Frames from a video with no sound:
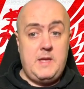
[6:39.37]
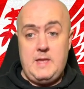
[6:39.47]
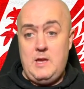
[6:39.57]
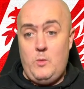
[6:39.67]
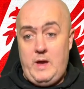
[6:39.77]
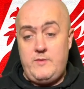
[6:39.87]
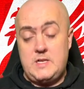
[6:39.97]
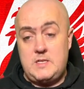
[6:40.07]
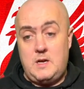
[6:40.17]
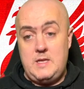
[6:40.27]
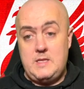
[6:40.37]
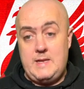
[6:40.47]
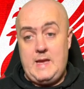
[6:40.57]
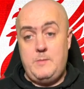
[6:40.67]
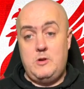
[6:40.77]
I think whoever designed the
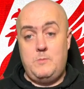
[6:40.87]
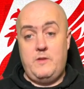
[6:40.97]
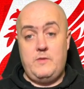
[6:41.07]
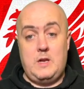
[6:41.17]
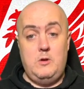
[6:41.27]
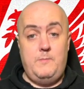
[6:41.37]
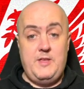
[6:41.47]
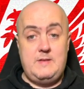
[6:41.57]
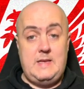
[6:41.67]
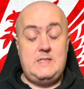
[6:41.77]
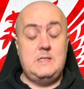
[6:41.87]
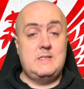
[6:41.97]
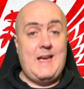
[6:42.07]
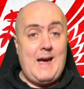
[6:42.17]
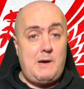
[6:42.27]
name and numbers for the club this season has